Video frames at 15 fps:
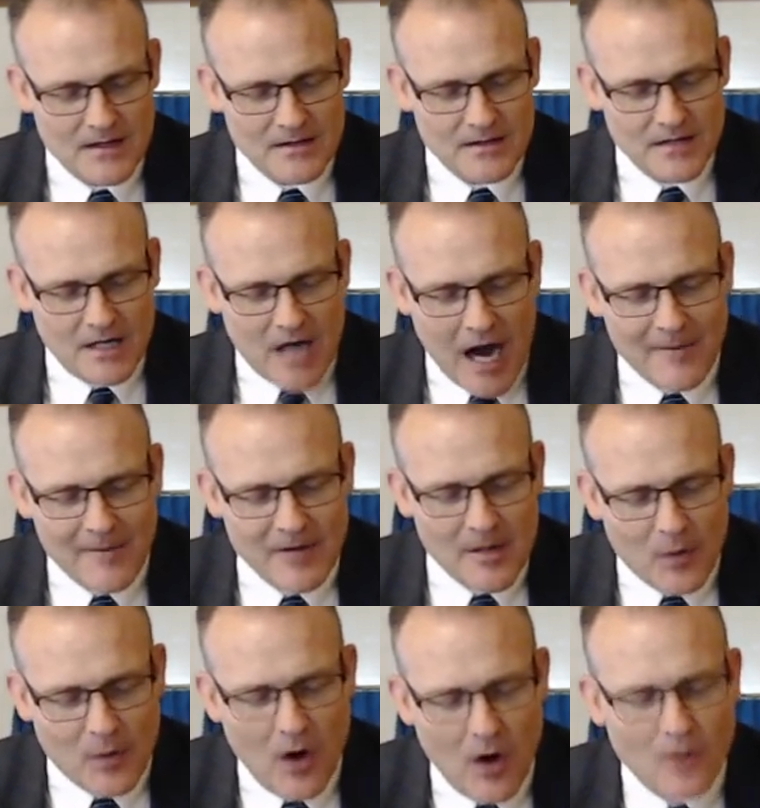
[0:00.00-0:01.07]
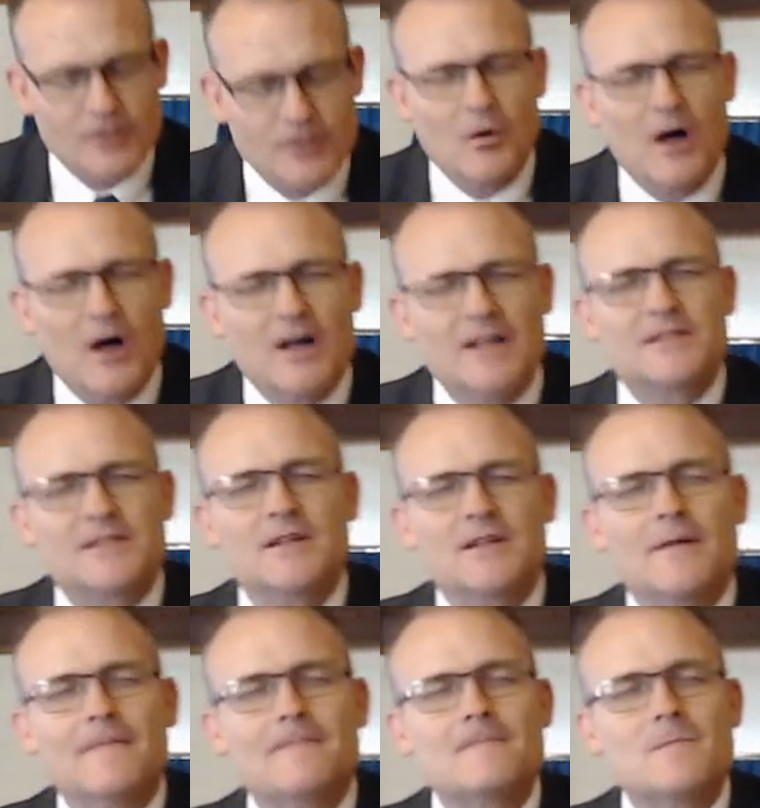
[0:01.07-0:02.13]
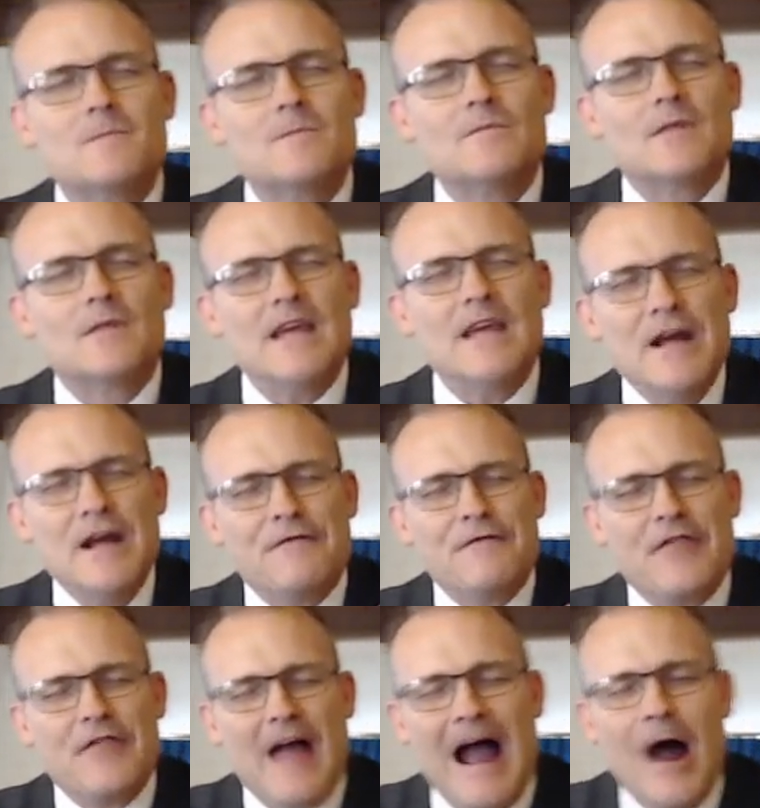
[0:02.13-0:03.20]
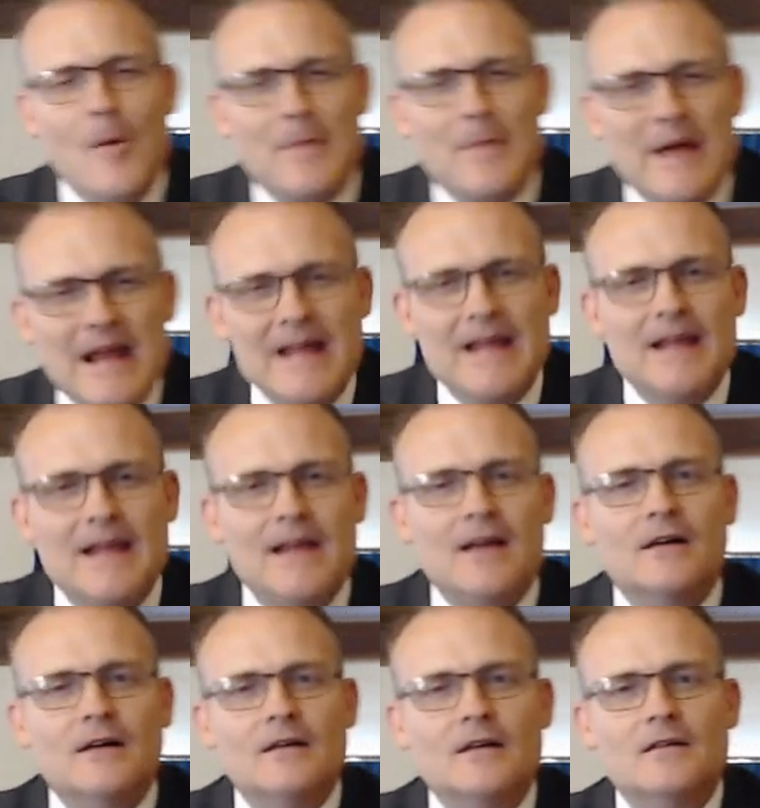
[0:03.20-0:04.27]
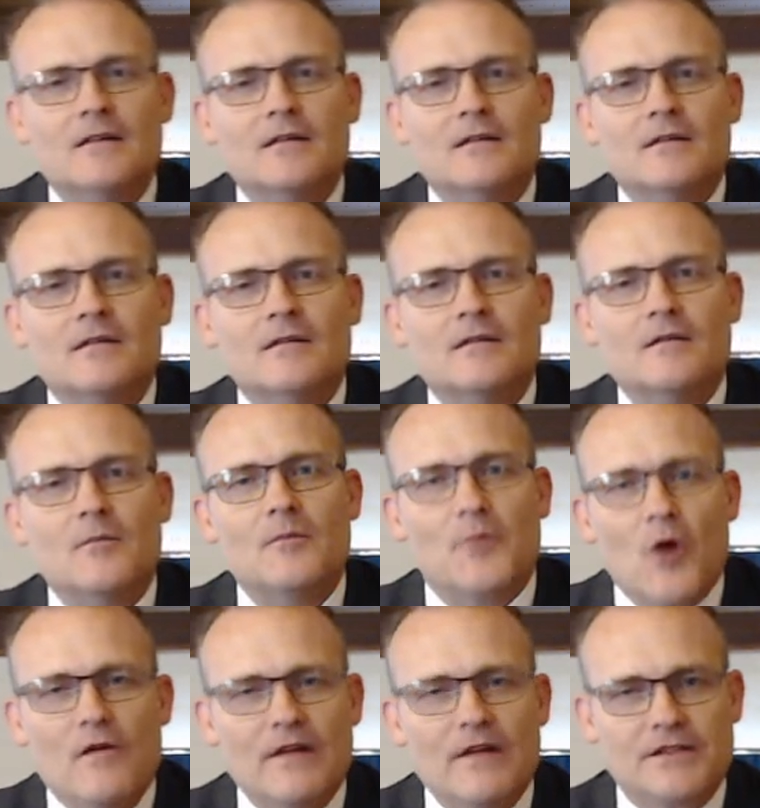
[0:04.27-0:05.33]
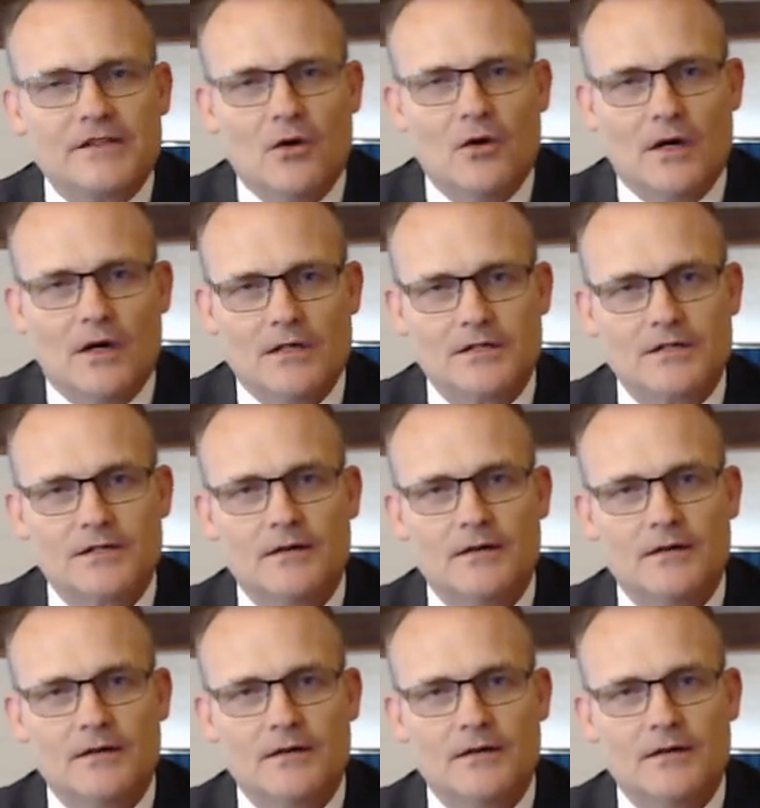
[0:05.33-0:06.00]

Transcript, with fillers: The common approach was, If thou be, prove it to us.